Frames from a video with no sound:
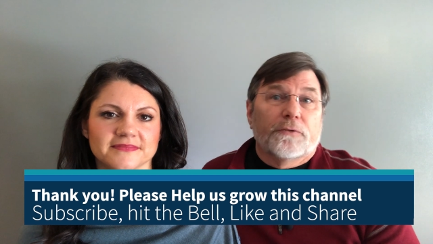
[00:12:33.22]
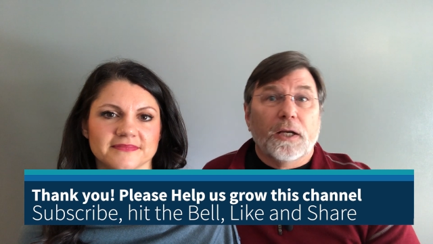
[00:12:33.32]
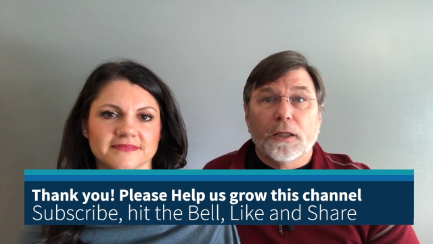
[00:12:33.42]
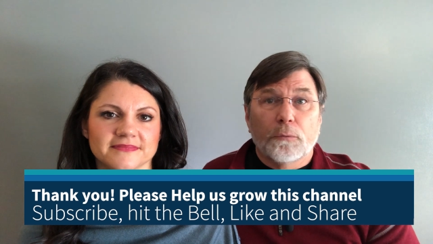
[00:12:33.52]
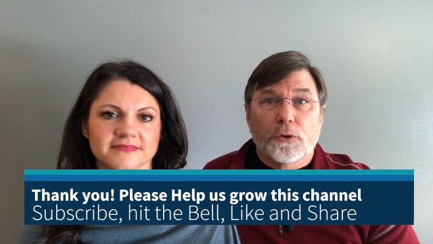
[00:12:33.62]

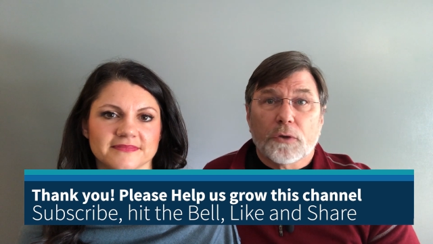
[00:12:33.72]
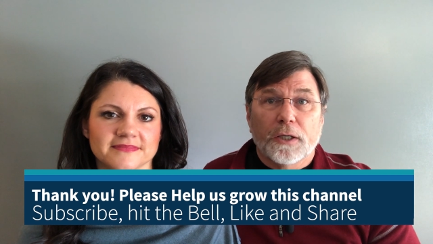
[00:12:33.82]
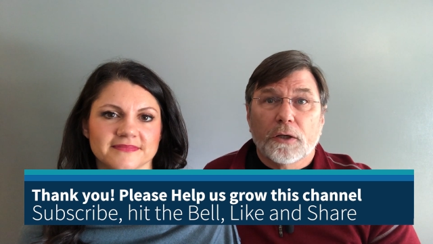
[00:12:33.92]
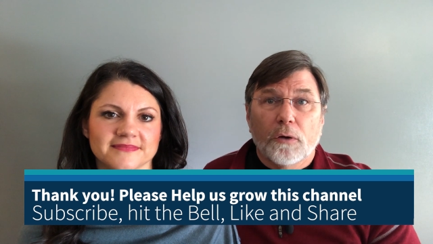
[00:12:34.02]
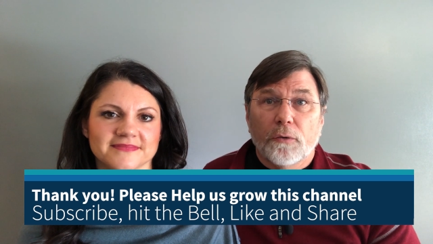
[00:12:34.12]
Speaker 1: frankly, we're trying
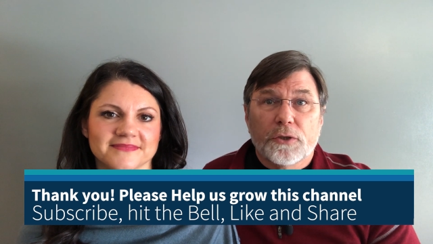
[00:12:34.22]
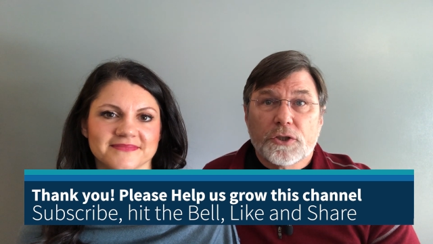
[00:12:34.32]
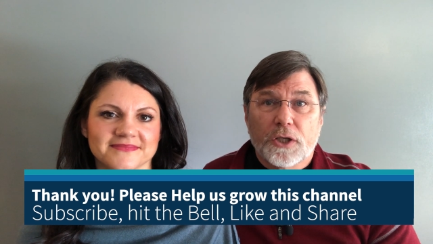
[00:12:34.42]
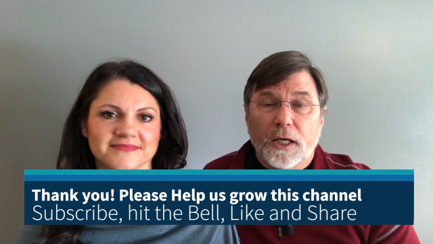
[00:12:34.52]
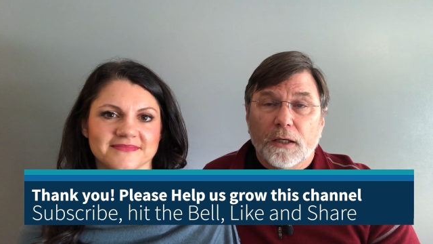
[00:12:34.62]
to grow this
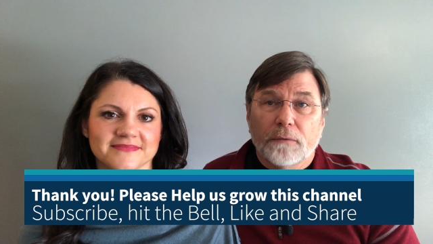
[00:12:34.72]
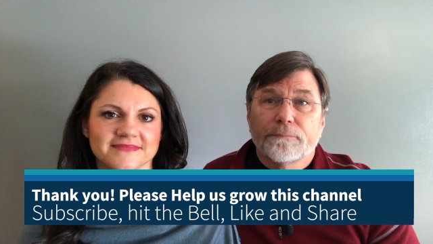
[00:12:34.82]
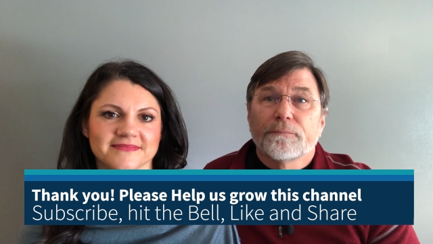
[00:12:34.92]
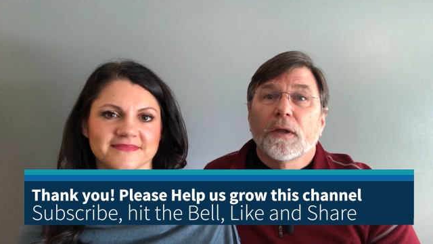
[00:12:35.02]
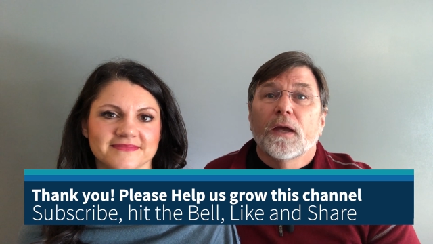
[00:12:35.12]
channel
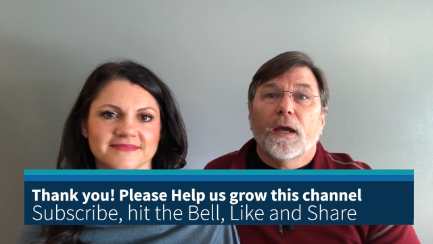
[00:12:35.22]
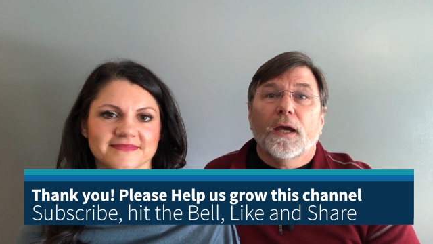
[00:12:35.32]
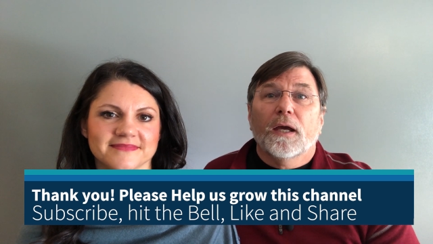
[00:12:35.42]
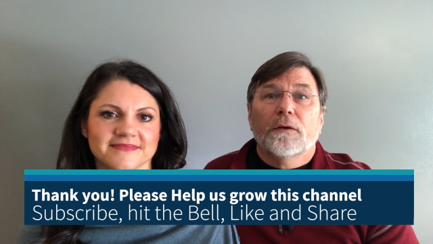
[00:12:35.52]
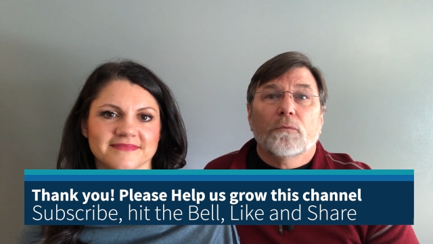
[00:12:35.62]

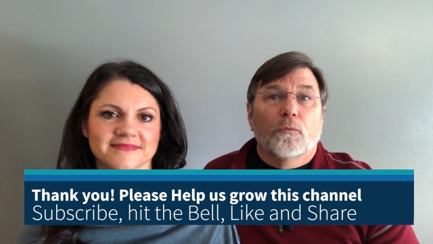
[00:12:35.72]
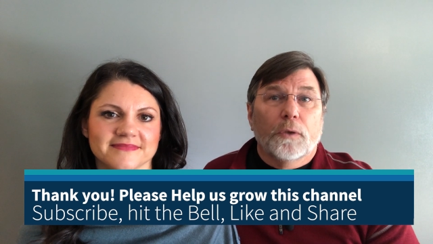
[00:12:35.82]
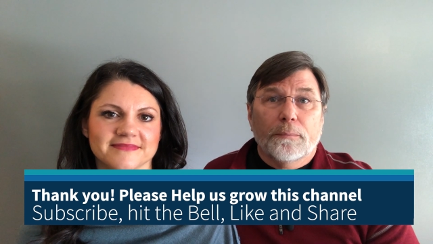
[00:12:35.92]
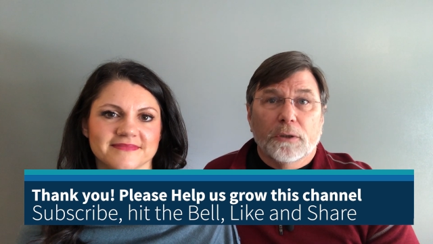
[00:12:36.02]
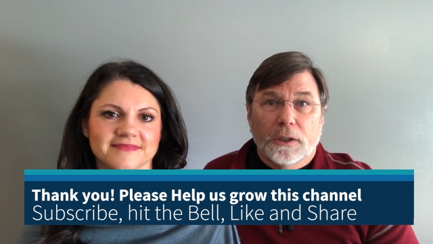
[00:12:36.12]
and
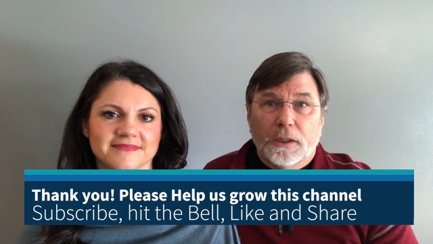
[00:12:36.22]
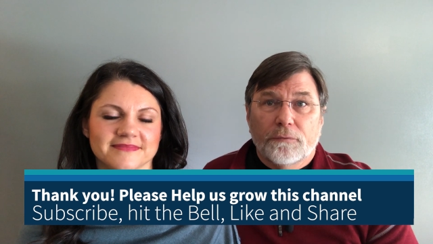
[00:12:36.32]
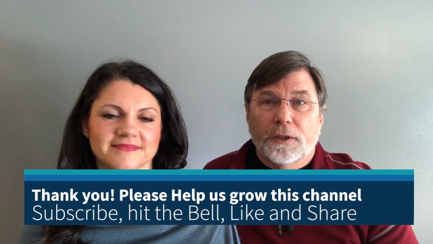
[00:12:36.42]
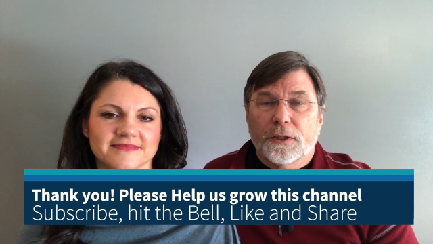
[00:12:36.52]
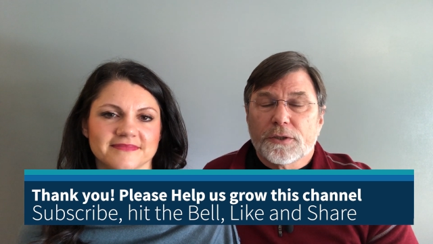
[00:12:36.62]
we
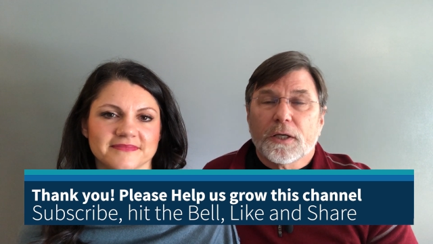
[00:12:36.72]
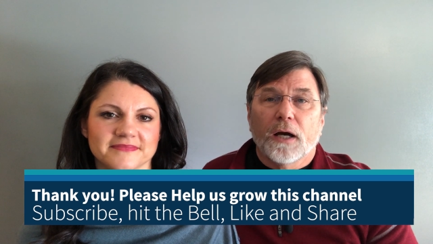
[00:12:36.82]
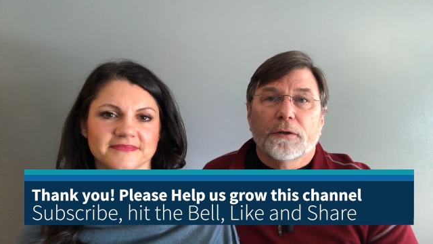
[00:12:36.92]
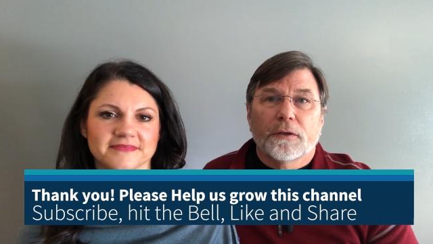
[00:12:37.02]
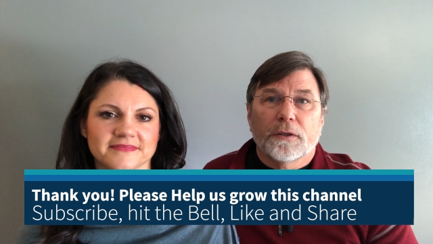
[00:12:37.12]
believe that this
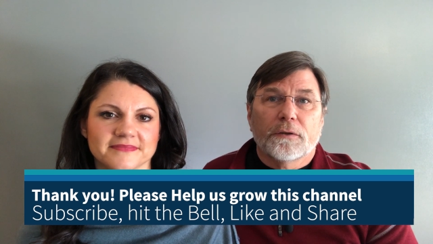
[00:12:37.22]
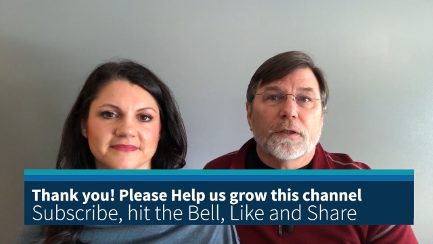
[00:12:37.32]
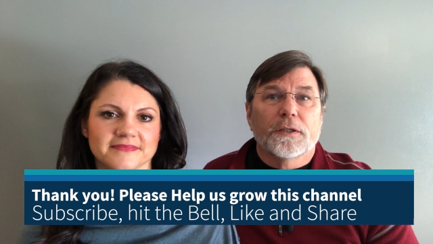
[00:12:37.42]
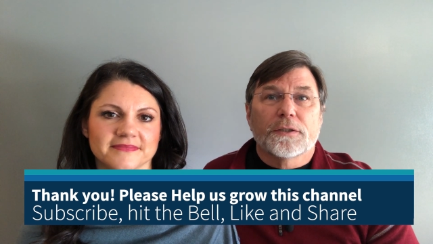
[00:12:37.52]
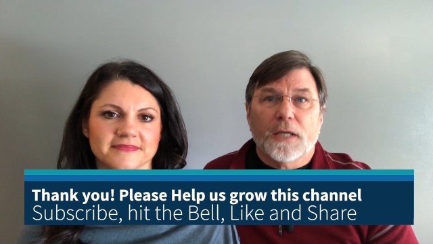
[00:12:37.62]
content
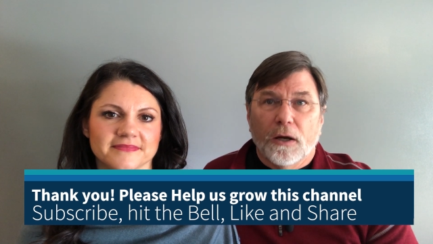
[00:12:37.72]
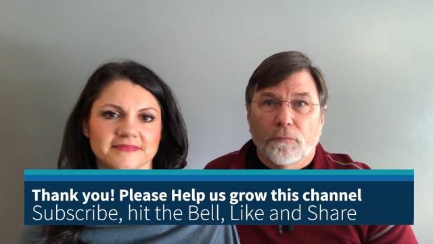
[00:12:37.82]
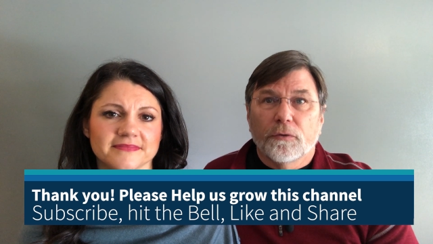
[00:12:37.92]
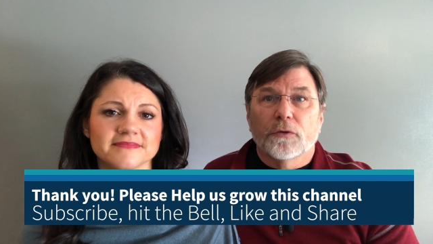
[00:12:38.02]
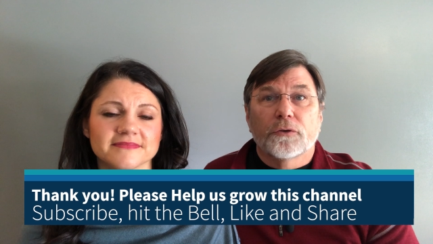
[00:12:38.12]
is
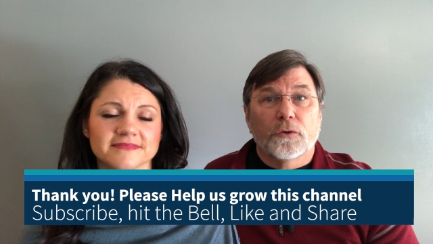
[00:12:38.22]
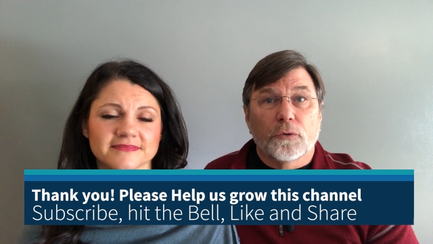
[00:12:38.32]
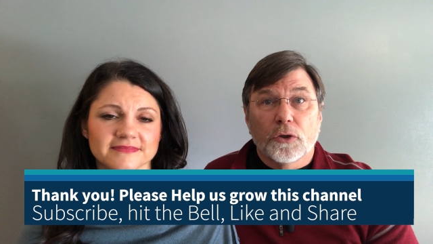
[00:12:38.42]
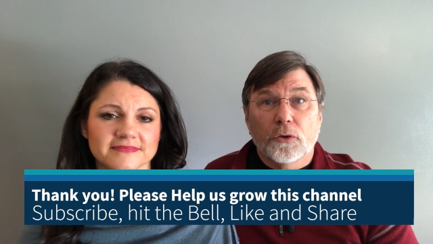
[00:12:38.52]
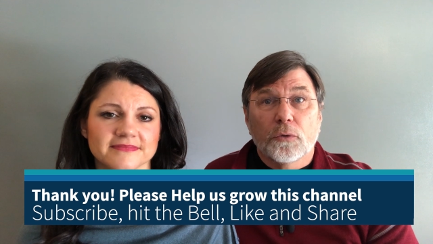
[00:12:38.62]
helpful to
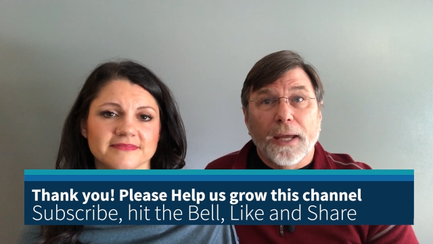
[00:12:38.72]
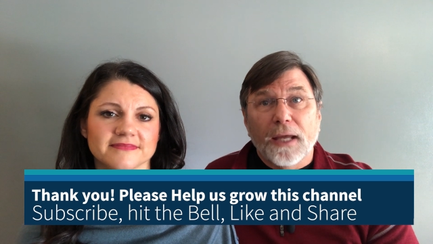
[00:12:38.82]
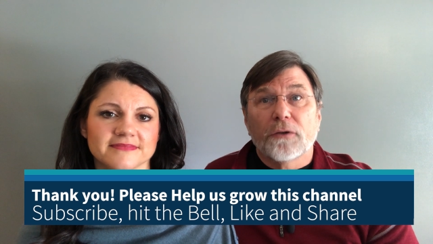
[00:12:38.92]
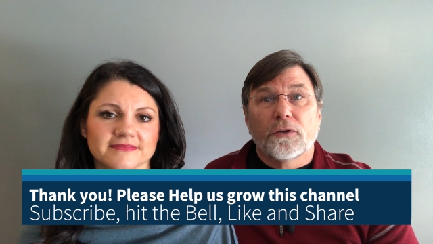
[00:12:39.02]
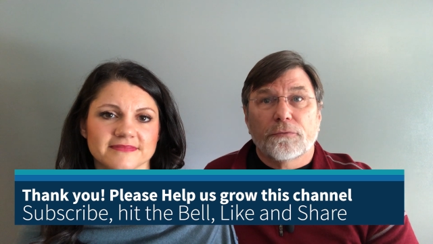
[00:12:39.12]
you
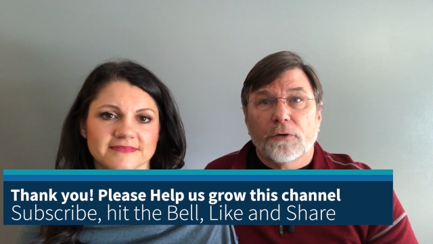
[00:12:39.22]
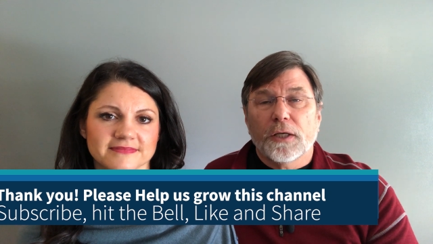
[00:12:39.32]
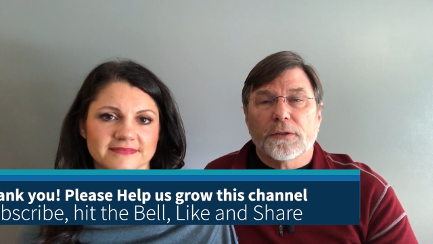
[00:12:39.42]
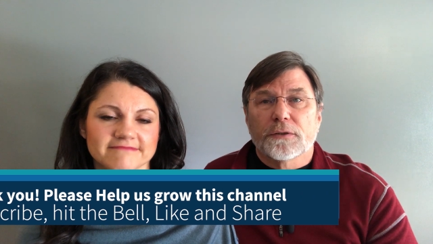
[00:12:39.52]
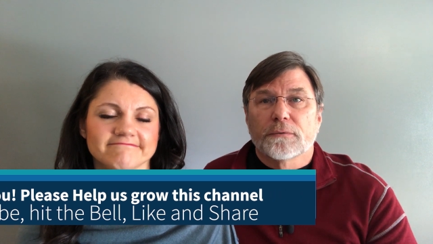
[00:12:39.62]
and your
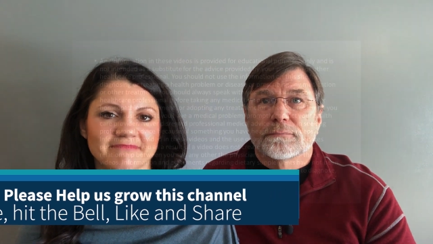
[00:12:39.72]
friends.